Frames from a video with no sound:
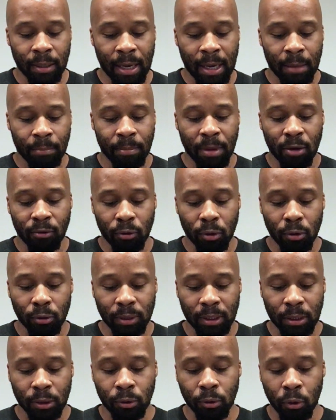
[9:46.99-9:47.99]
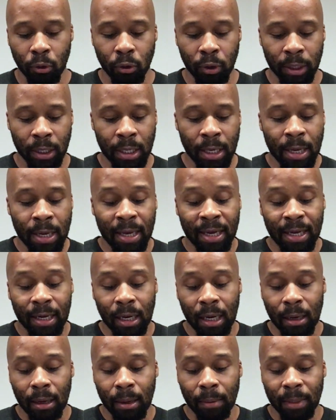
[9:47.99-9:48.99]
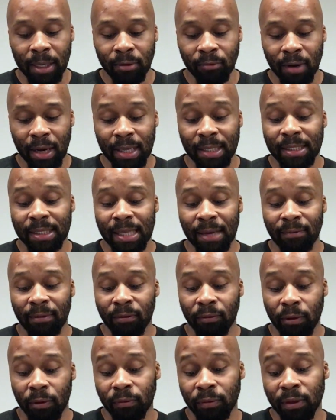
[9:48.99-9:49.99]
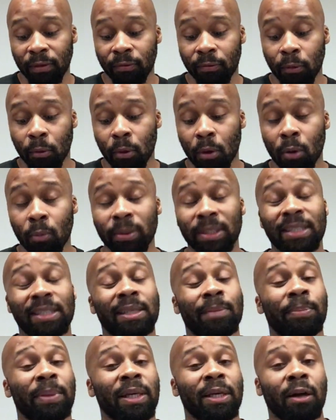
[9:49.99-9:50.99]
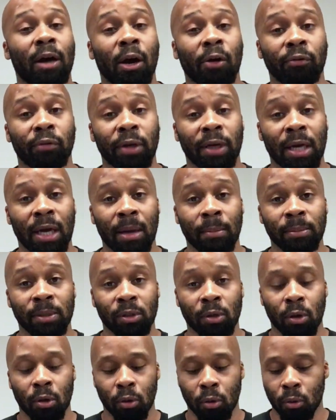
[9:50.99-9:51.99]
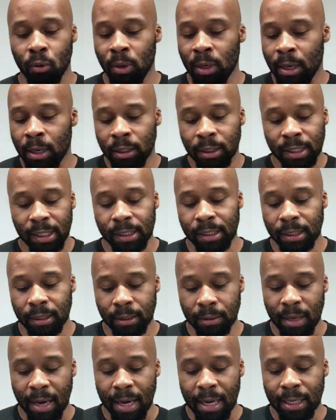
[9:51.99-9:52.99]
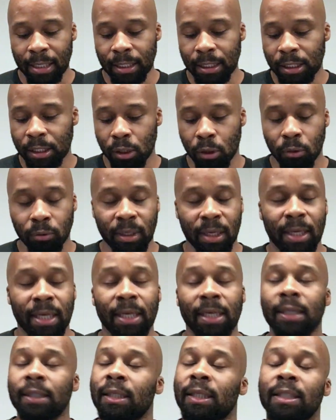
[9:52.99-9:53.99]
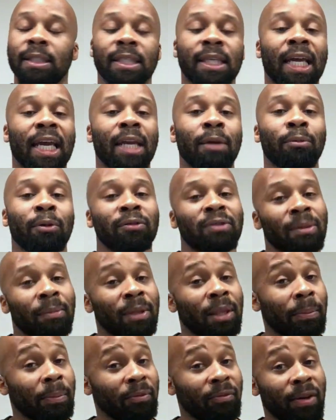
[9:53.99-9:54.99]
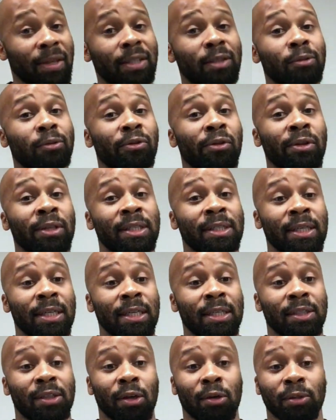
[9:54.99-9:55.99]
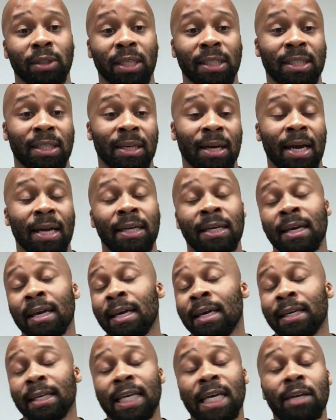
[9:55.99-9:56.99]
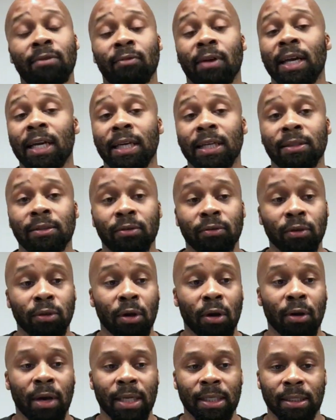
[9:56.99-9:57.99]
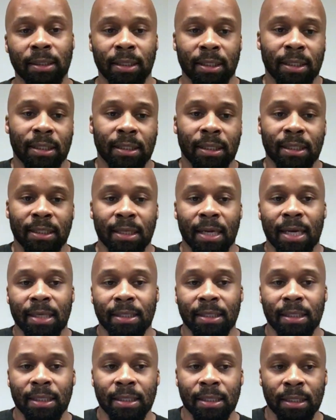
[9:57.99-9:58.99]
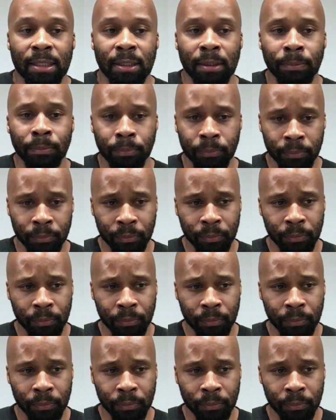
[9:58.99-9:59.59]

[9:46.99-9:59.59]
at Melrose in New York. He ran 7:54, which is a PR for him. So Justyn Knight, he showed that he could contend with some of the professionals on the scene. So Justyn Knight getting ready, as this is his last season,